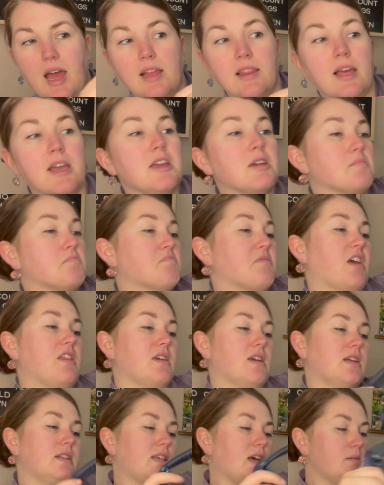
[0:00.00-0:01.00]
like it. I
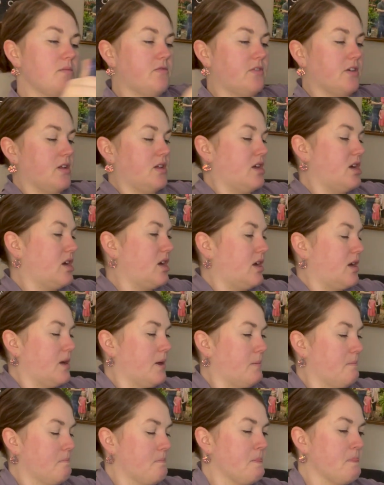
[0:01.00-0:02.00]
think it's helpful.
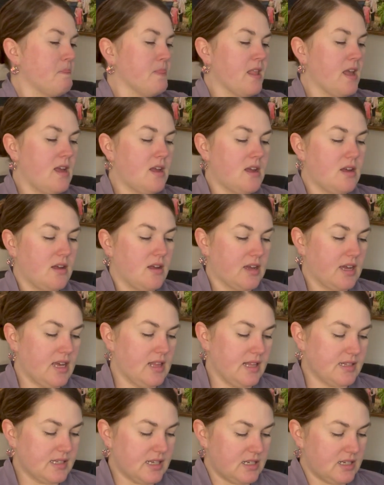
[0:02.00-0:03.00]
Okay,
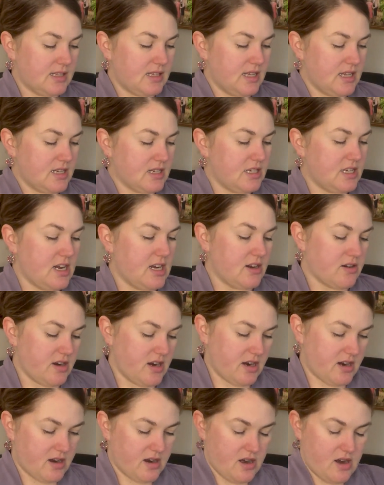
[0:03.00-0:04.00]
let's get to the
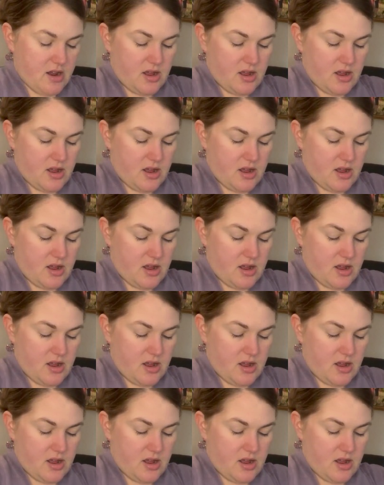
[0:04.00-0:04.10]
interior.